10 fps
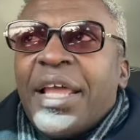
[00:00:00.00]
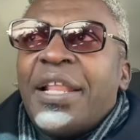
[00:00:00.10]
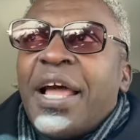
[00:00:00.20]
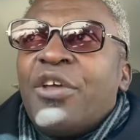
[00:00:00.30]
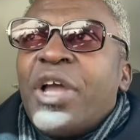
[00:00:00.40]
And
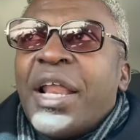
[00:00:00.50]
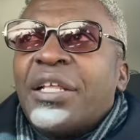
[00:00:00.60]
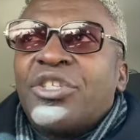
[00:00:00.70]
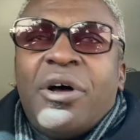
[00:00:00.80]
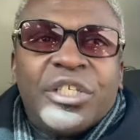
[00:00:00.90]
now you got to
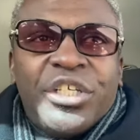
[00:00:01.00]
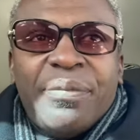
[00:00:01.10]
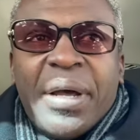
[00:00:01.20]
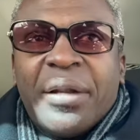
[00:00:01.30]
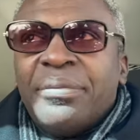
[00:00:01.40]
talk shit
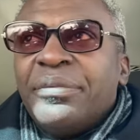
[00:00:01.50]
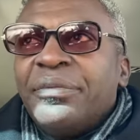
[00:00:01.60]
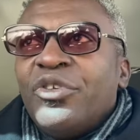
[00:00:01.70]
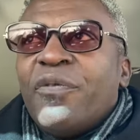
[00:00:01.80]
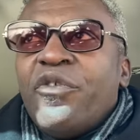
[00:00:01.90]
about him,
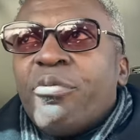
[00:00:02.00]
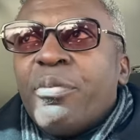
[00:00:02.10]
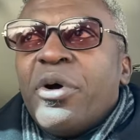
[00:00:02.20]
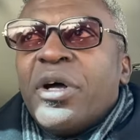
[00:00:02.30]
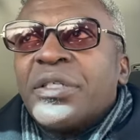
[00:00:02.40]
your former
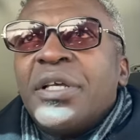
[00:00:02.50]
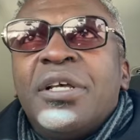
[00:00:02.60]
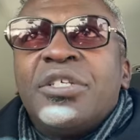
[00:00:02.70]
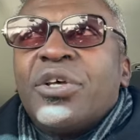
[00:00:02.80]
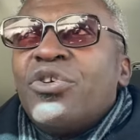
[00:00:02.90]
boss.
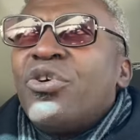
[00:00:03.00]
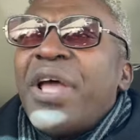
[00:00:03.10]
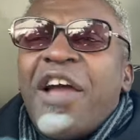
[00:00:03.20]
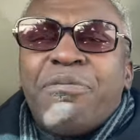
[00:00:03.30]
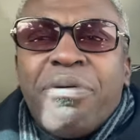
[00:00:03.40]
So you're going
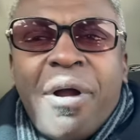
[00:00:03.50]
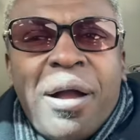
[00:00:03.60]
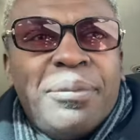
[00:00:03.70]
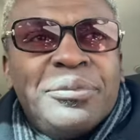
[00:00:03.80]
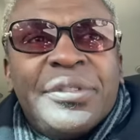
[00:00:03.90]
to have
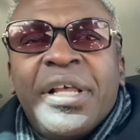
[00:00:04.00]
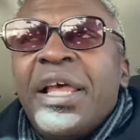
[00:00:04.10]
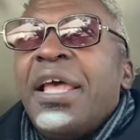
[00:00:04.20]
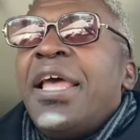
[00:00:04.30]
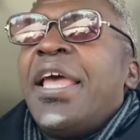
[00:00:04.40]
problems
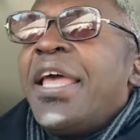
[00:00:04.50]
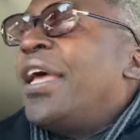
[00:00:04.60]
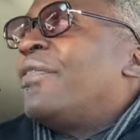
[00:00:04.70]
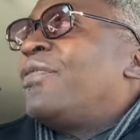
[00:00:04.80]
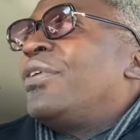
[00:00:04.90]

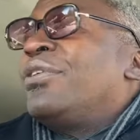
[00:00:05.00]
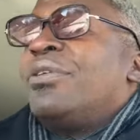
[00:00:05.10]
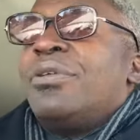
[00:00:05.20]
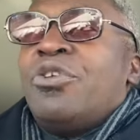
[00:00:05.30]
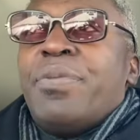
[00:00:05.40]
if
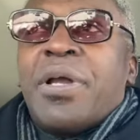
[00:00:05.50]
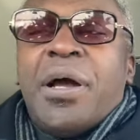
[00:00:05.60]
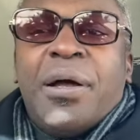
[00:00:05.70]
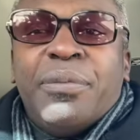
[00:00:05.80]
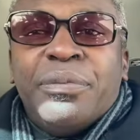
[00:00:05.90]
you
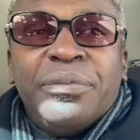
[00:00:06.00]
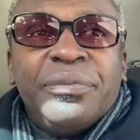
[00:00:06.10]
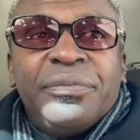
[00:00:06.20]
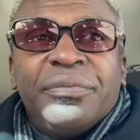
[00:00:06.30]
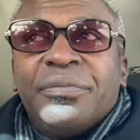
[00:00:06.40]
become
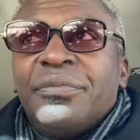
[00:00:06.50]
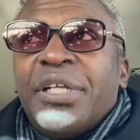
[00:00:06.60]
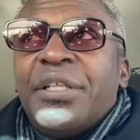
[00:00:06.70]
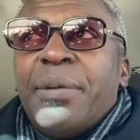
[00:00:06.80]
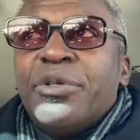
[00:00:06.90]
the
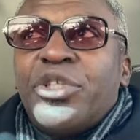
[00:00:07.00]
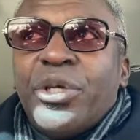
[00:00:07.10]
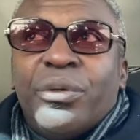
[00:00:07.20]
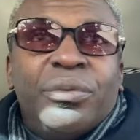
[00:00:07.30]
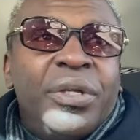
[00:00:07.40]
number
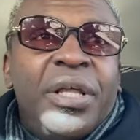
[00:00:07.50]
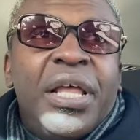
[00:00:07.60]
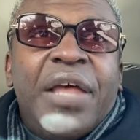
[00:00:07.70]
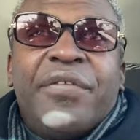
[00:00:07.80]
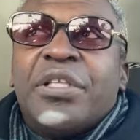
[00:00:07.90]
two.
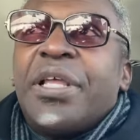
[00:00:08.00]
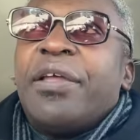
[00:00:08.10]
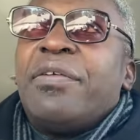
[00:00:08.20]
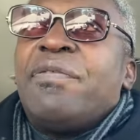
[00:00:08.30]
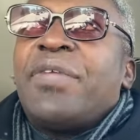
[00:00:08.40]

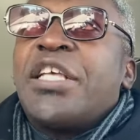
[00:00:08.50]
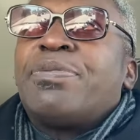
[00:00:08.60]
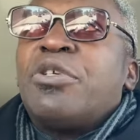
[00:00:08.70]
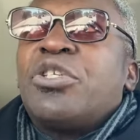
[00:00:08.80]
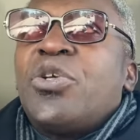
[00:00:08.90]
If they're
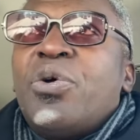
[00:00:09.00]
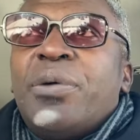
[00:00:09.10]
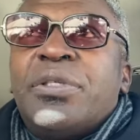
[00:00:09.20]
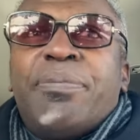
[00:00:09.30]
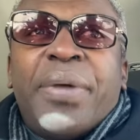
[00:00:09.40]
supposed to do a
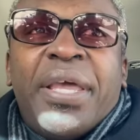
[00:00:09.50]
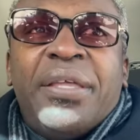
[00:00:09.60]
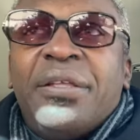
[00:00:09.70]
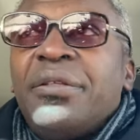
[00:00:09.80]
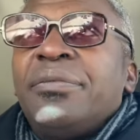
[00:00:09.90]
debate,
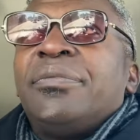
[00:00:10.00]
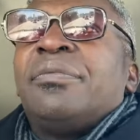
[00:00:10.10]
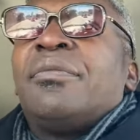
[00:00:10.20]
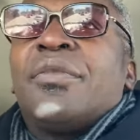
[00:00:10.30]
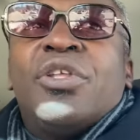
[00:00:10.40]

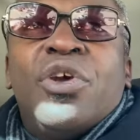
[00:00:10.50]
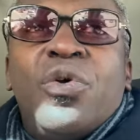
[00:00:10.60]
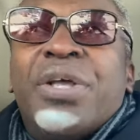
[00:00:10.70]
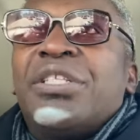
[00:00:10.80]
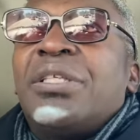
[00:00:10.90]

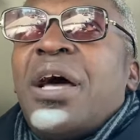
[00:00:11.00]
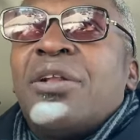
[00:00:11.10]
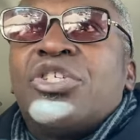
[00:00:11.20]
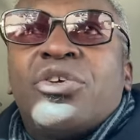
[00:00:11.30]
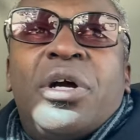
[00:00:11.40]
you and
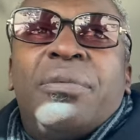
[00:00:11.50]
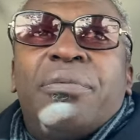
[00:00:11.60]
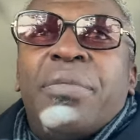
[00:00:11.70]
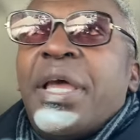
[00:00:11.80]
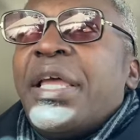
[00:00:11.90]
Donald Trump,
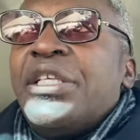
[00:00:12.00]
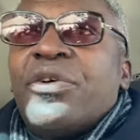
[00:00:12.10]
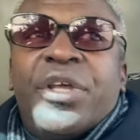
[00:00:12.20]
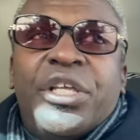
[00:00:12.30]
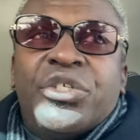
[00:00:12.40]
man, he's
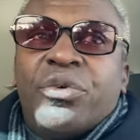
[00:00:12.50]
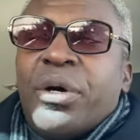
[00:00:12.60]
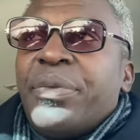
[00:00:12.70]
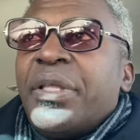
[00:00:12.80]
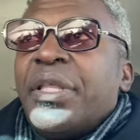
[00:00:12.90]
going to eat you
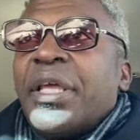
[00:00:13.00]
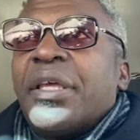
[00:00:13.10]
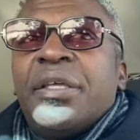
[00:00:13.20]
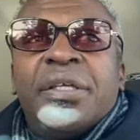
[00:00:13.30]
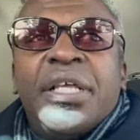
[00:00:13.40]
up,
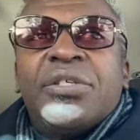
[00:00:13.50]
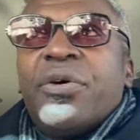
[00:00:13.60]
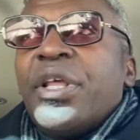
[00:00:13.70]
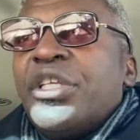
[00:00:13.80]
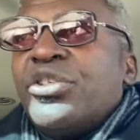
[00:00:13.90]
Nikki. He's going
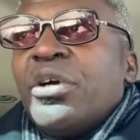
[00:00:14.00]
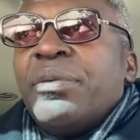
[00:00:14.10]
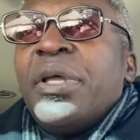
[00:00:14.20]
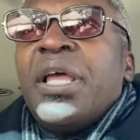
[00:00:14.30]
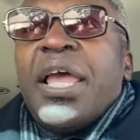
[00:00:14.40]
to eat you up.
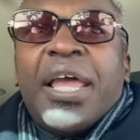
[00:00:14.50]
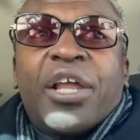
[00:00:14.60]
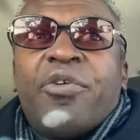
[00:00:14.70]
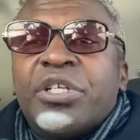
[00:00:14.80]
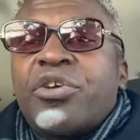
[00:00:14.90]
And
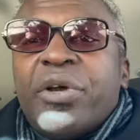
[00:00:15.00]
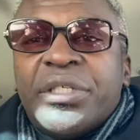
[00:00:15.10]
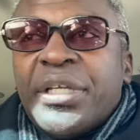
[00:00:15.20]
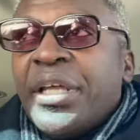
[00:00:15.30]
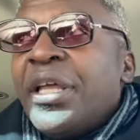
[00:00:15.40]
Chris
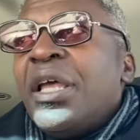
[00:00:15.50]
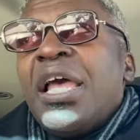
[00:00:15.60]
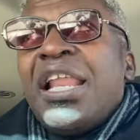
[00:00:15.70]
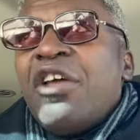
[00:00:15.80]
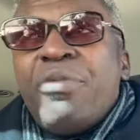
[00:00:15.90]
Christie,
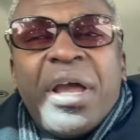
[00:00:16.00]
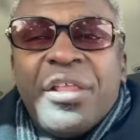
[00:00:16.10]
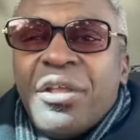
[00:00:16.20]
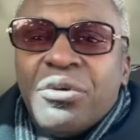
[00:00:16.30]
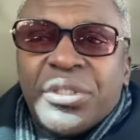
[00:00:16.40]
and everybody
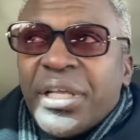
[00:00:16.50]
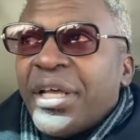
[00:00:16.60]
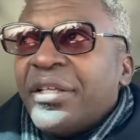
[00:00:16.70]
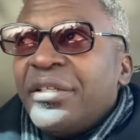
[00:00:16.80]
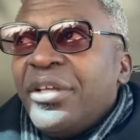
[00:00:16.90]
knows that.
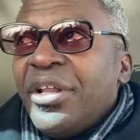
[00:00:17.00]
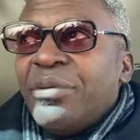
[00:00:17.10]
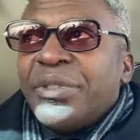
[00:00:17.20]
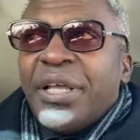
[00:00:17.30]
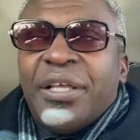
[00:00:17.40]
You know what
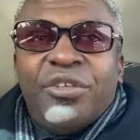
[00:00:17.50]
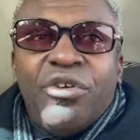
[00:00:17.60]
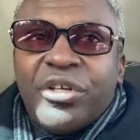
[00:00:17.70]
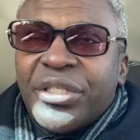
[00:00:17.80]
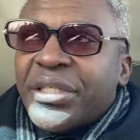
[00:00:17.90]
I'm saying?
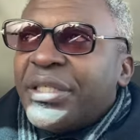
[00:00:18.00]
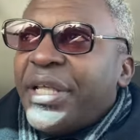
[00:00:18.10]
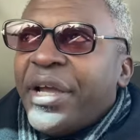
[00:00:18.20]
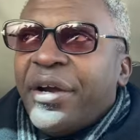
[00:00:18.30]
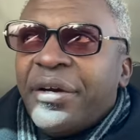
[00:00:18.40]
You are just
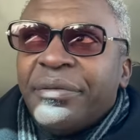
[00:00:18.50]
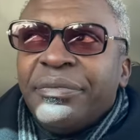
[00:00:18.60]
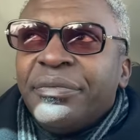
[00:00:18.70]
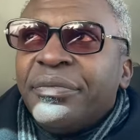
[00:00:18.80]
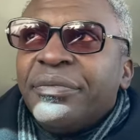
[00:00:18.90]
there
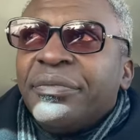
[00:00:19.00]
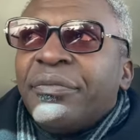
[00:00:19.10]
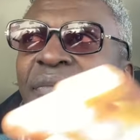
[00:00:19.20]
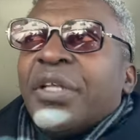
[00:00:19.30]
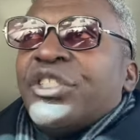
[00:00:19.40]

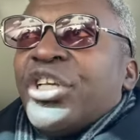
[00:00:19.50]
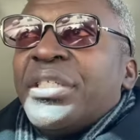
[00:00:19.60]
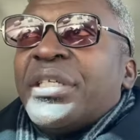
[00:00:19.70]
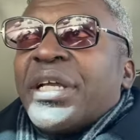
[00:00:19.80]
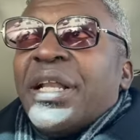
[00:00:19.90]

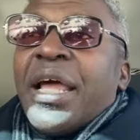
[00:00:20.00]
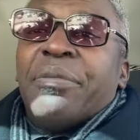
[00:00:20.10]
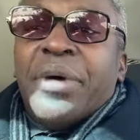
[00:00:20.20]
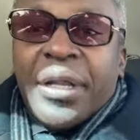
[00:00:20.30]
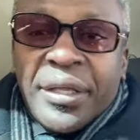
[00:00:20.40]
just to collect
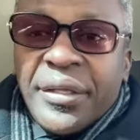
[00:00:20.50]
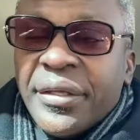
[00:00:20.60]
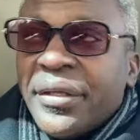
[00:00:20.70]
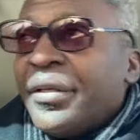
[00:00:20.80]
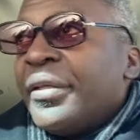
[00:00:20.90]
money.
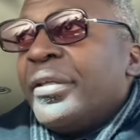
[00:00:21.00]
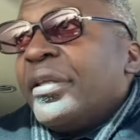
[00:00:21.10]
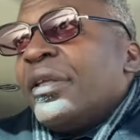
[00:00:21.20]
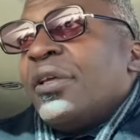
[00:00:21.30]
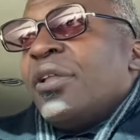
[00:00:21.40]

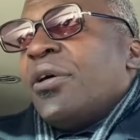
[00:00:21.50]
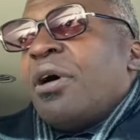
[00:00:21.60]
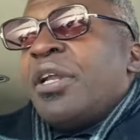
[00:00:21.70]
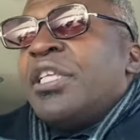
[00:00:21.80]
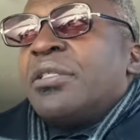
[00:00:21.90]
You know,
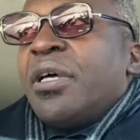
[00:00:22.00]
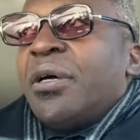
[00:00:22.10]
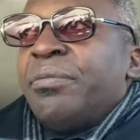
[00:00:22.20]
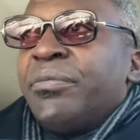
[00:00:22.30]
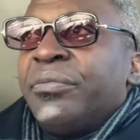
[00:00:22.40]
all these
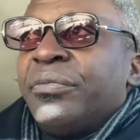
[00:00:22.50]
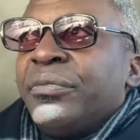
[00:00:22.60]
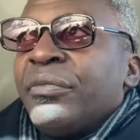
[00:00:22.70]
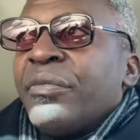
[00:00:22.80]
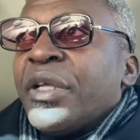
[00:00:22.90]

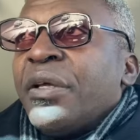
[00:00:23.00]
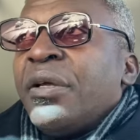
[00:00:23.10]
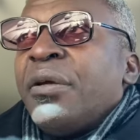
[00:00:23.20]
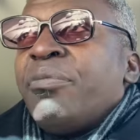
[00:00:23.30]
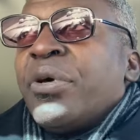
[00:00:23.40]

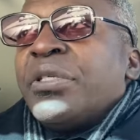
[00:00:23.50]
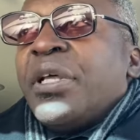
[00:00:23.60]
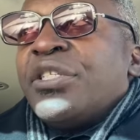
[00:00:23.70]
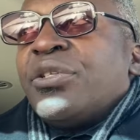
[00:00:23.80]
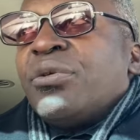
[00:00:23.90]

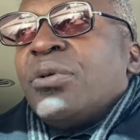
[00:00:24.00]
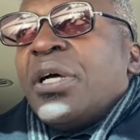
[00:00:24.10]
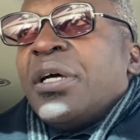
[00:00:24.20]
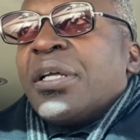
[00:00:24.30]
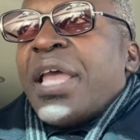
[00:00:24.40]

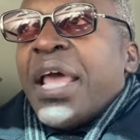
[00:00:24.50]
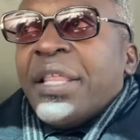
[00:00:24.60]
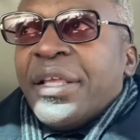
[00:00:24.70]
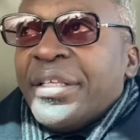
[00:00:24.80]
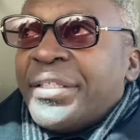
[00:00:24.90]
presidential
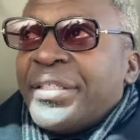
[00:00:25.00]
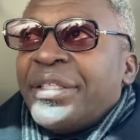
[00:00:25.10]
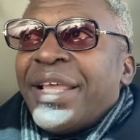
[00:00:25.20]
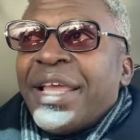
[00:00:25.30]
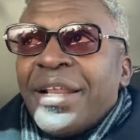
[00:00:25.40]
candidates,
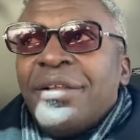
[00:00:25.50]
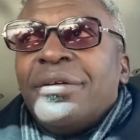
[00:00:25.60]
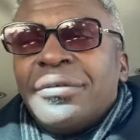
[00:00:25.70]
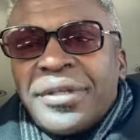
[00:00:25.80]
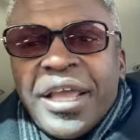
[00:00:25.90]
they get a
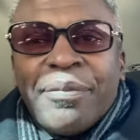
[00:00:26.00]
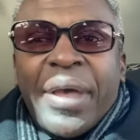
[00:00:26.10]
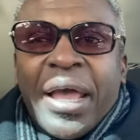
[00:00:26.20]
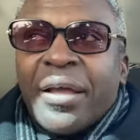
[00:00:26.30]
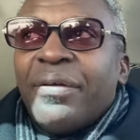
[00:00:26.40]
little
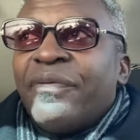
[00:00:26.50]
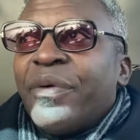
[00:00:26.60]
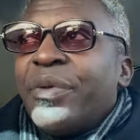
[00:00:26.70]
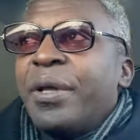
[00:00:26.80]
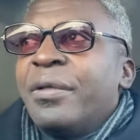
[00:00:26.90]
kickback
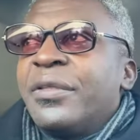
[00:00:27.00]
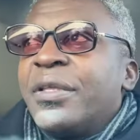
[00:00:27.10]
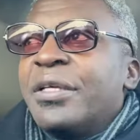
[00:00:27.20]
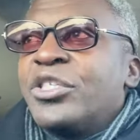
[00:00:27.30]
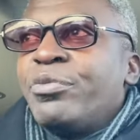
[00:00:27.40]
from
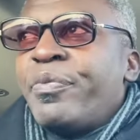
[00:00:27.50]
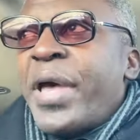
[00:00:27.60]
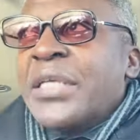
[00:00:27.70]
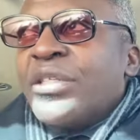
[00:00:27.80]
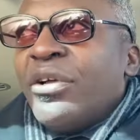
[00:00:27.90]
their super
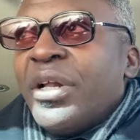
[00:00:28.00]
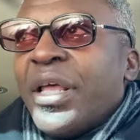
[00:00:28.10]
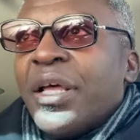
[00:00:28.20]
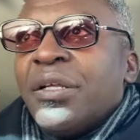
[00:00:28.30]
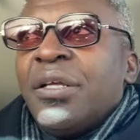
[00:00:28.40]
PACs and all that.